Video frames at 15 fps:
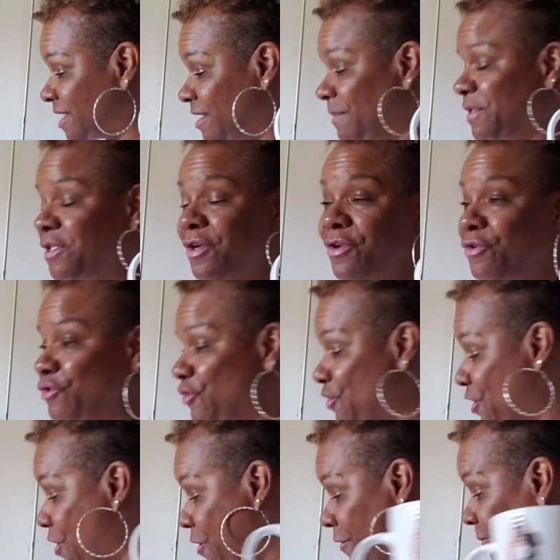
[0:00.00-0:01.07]
I'm gonna tell you, you
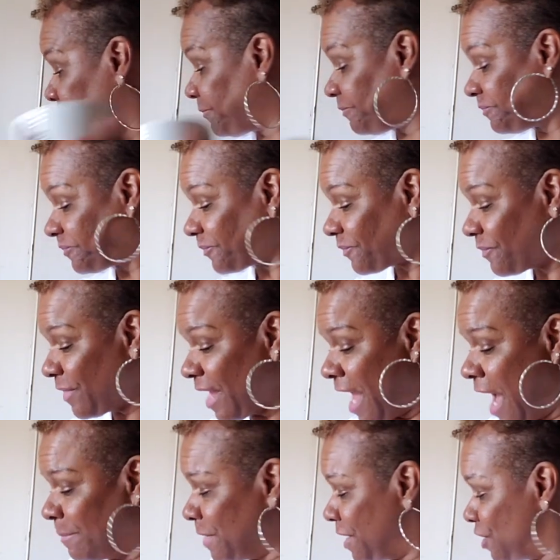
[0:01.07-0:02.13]
know,
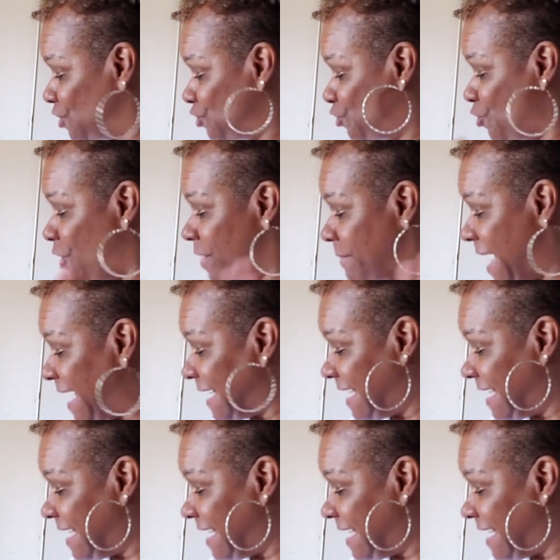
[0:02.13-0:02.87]
I'm gonna enjoy my